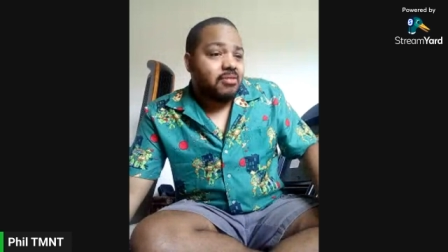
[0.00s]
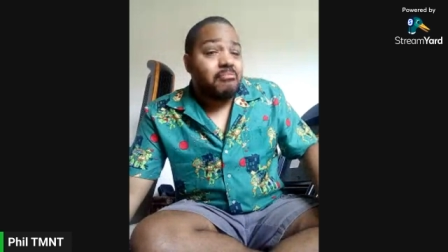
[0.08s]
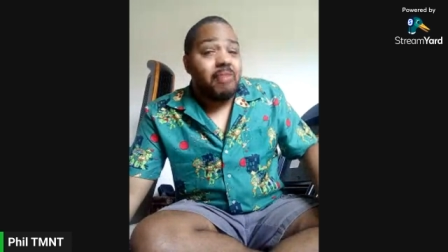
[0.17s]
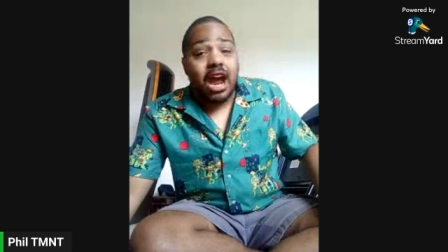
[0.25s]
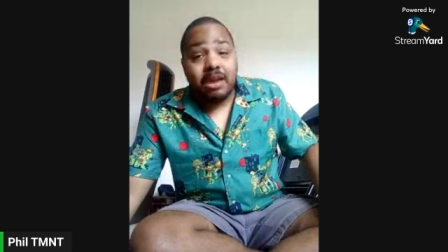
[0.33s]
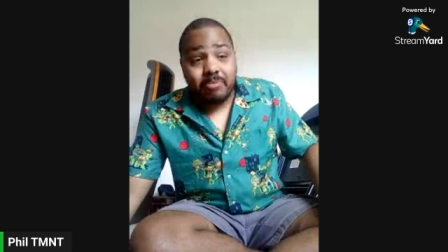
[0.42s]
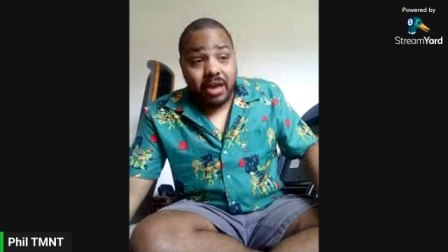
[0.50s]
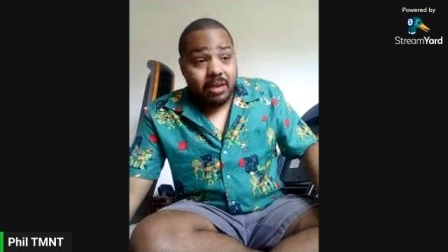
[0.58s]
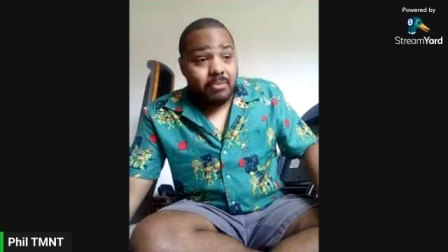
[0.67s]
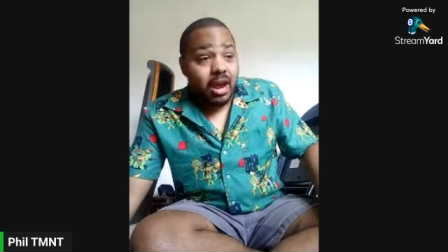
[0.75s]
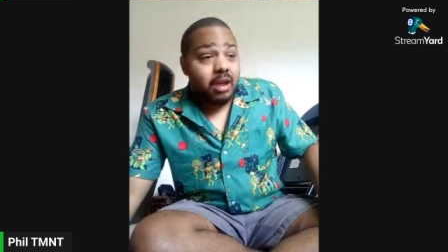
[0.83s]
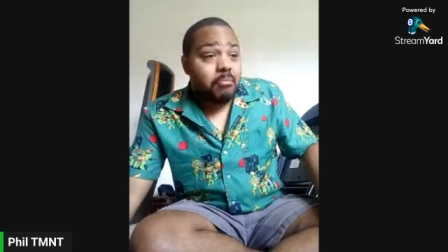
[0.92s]
My bad.
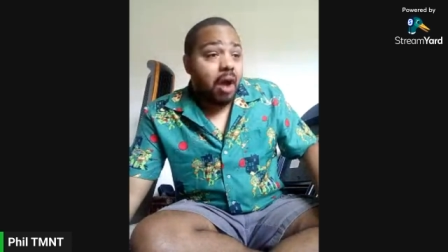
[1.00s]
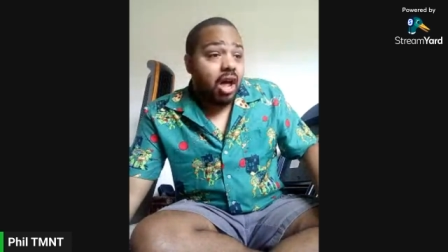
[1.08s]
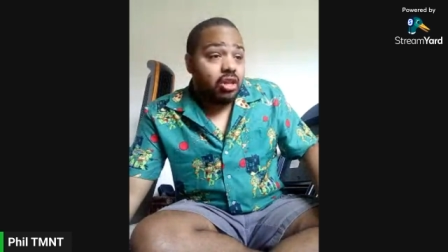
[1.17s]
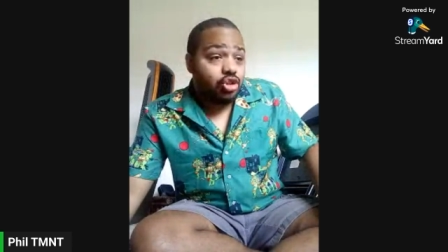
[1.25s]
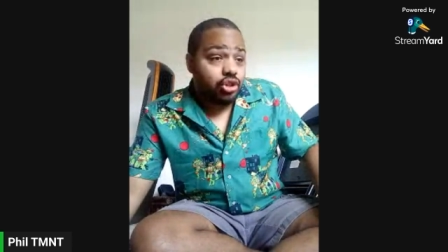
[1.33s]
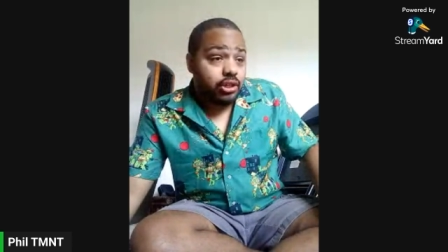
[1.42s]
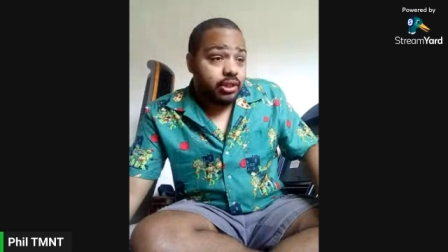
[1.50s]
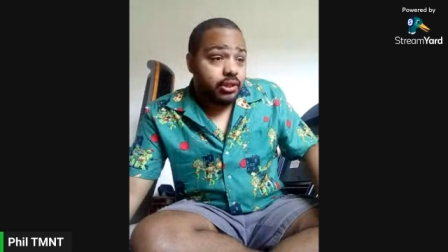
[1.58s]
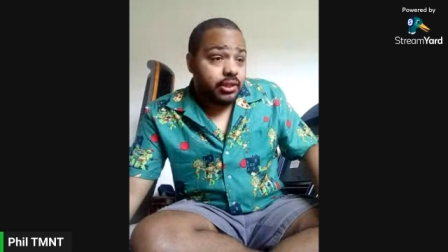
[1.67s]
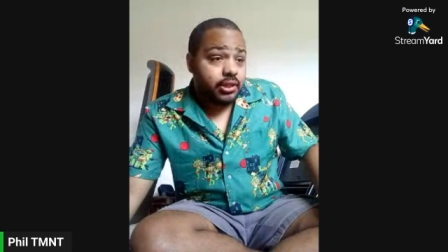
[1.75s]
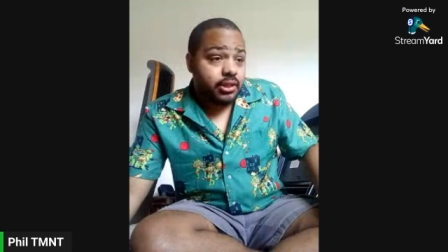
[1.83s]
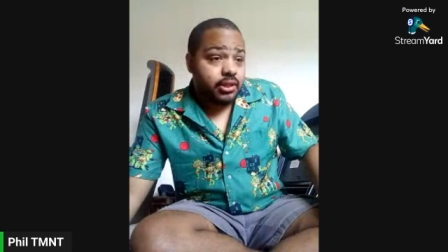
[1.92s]
My
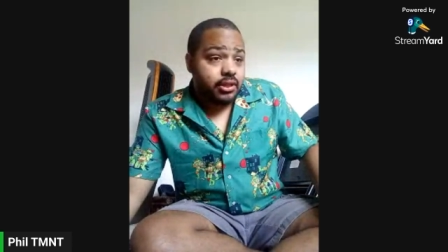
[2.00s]
apologies.